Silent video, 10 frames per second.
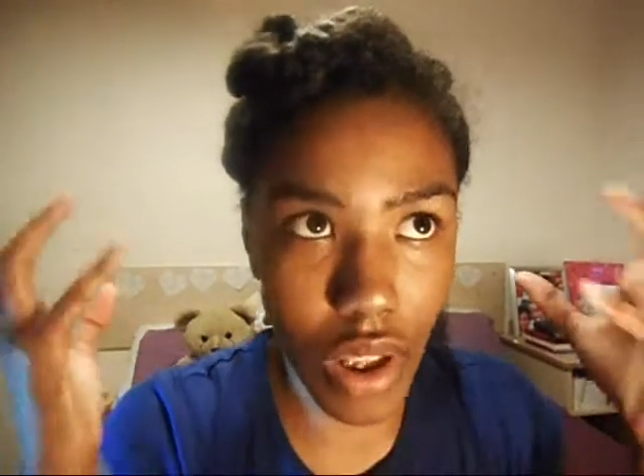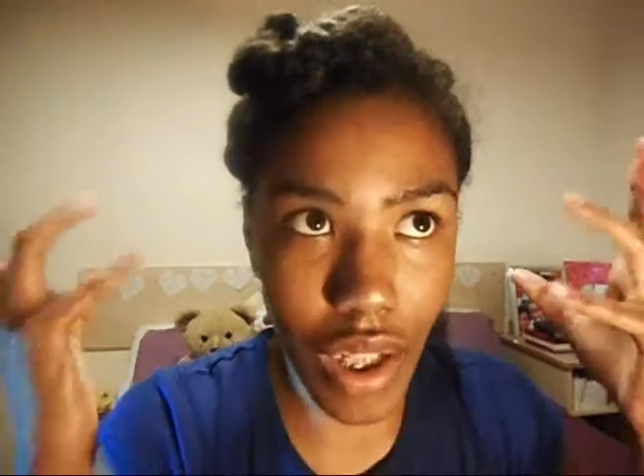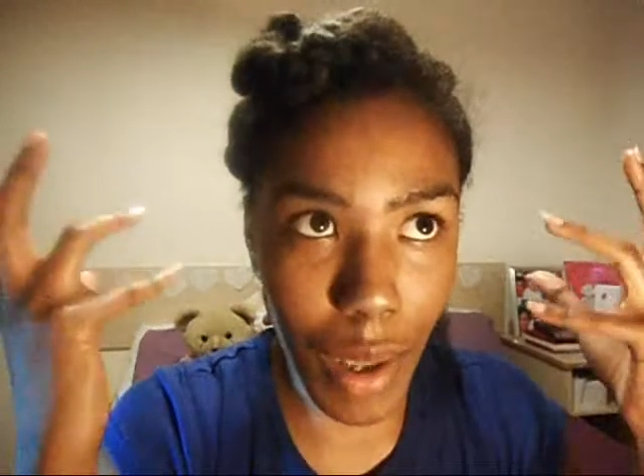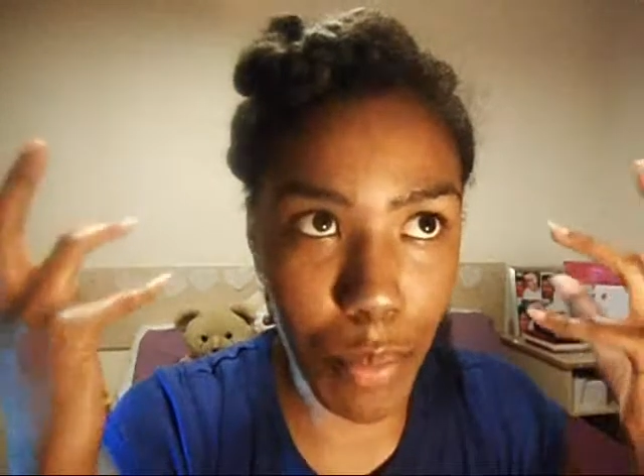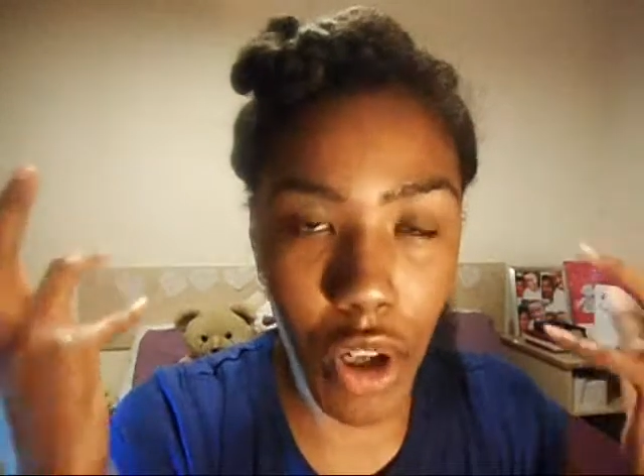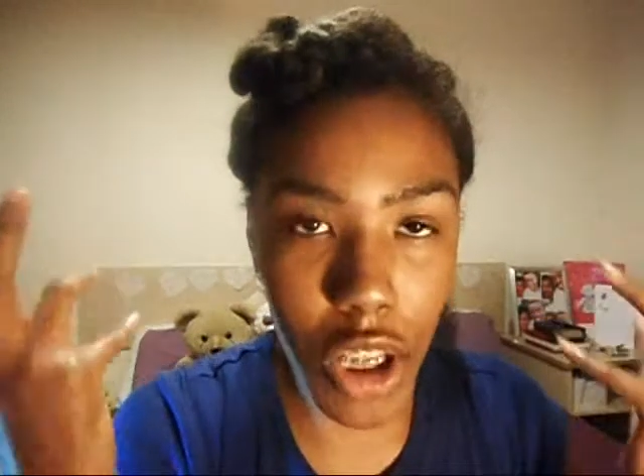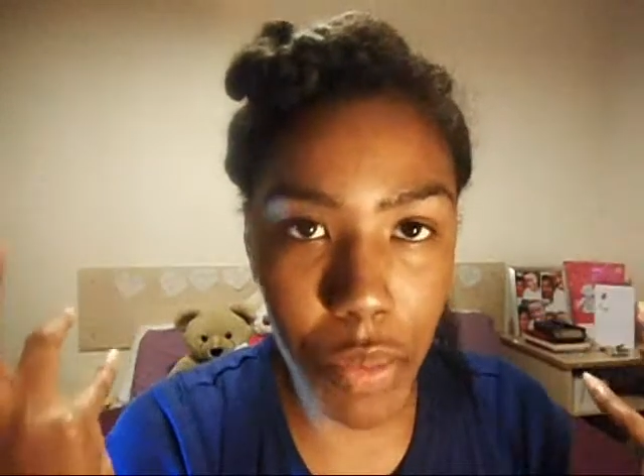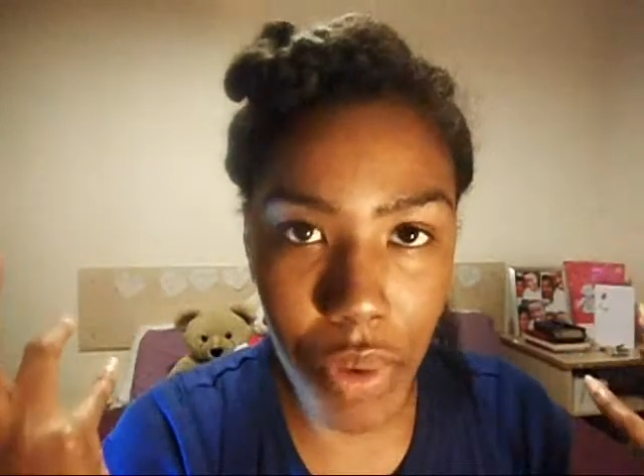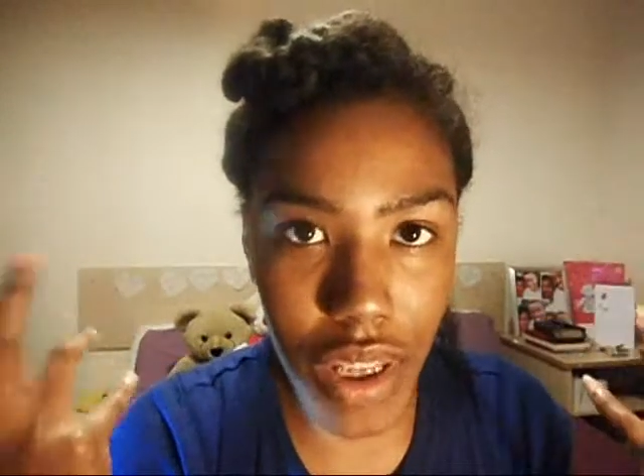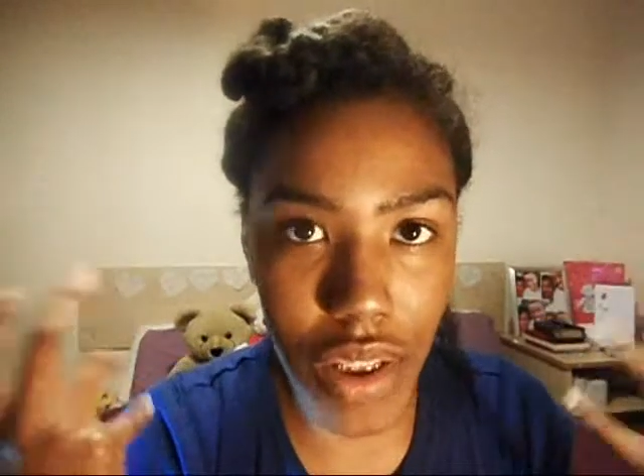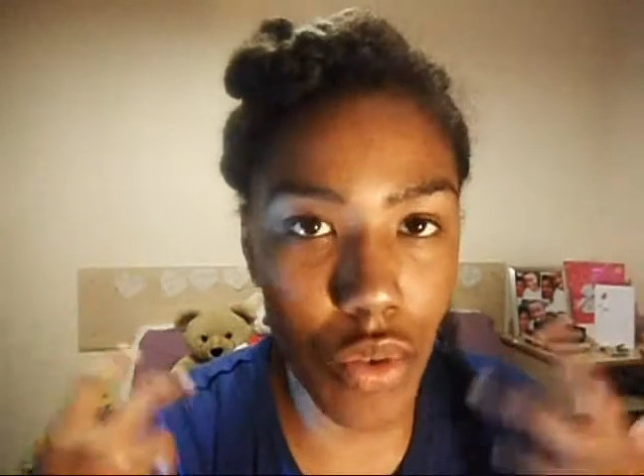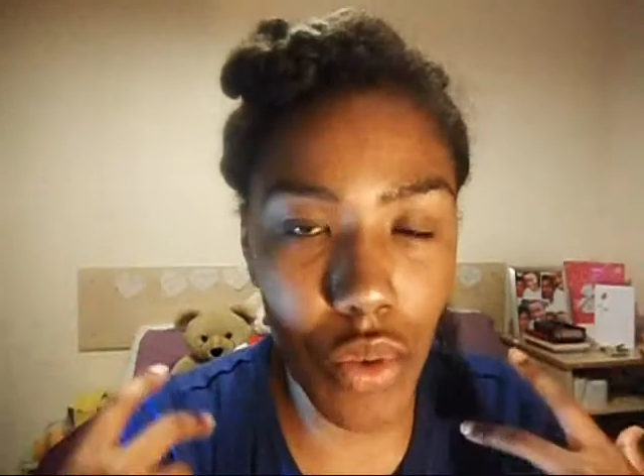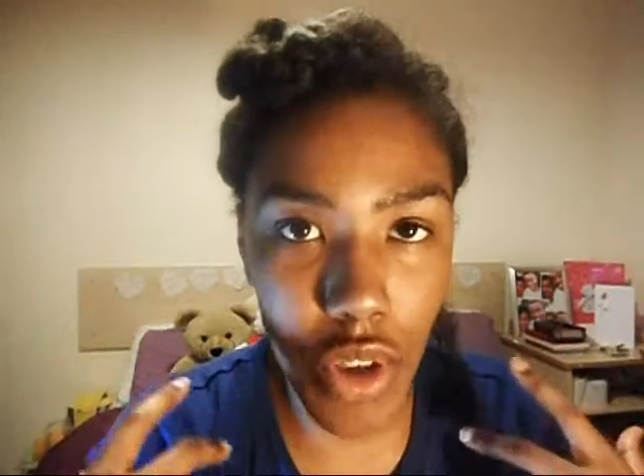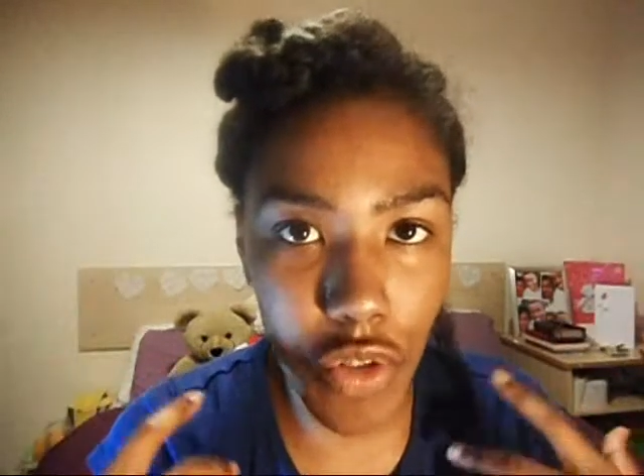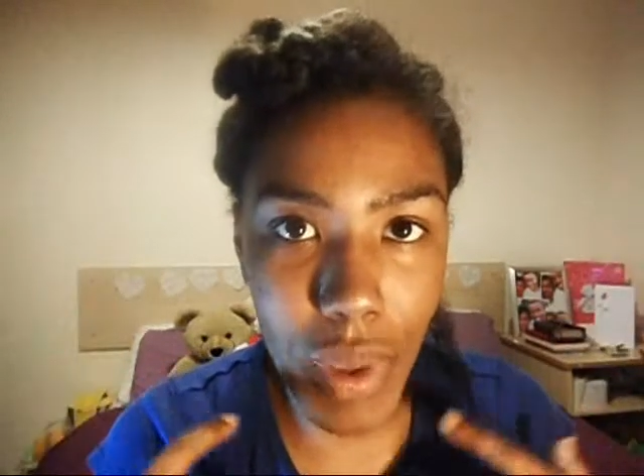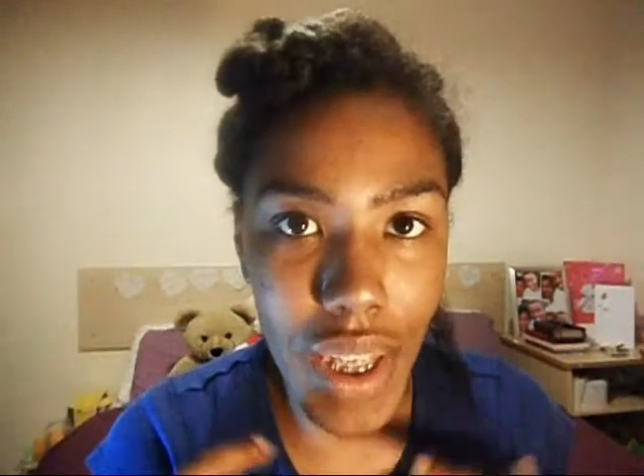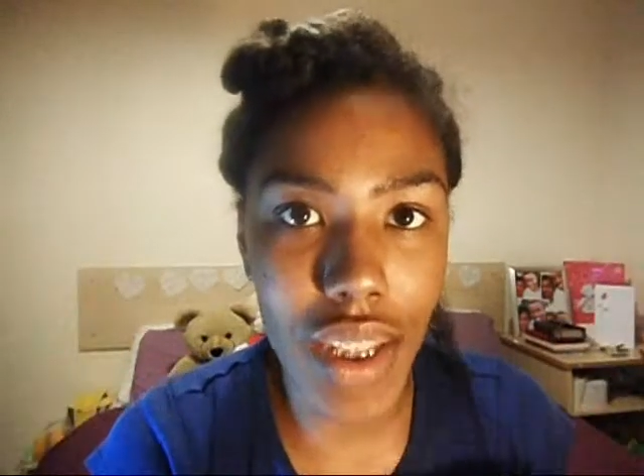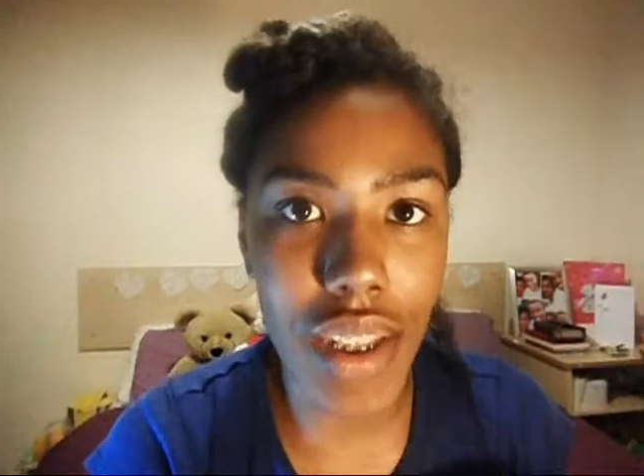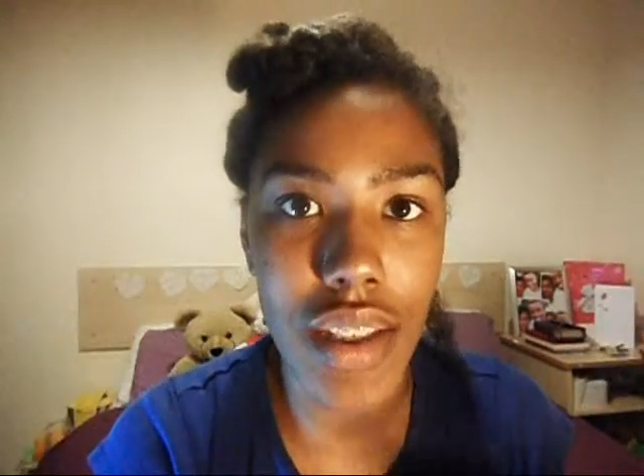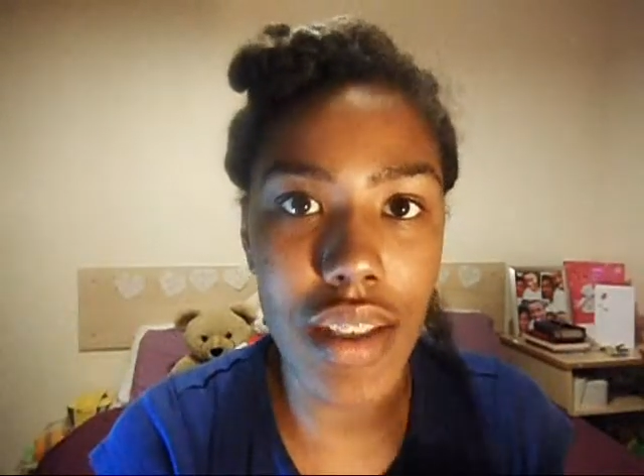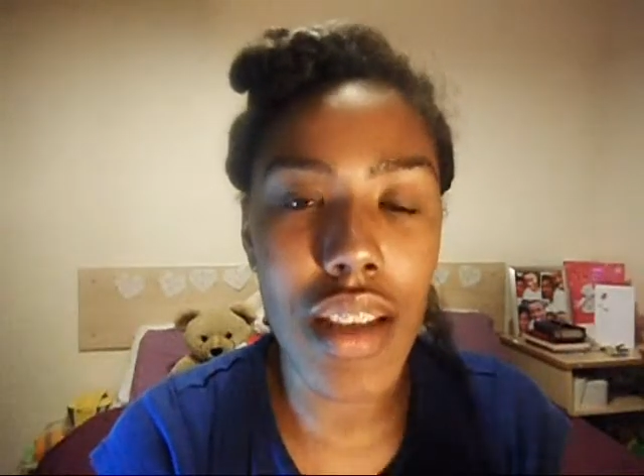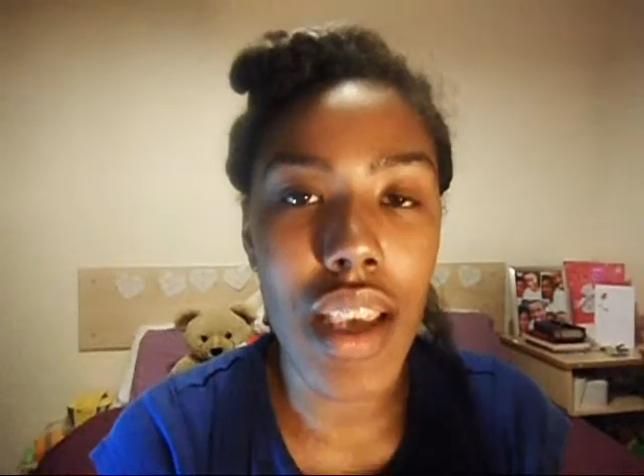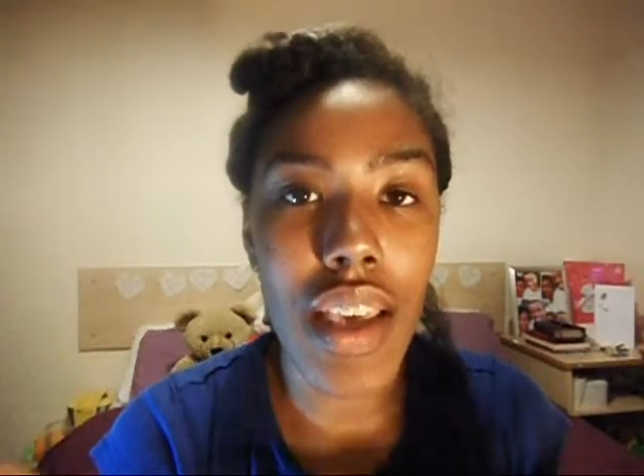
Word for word: like box braids all over my hair, because